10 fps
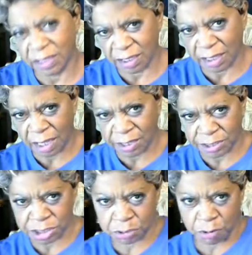feeling
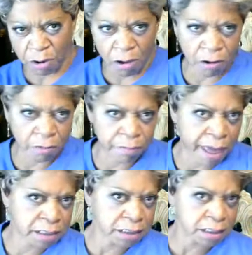kind of strong or
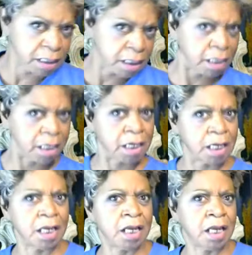masculine.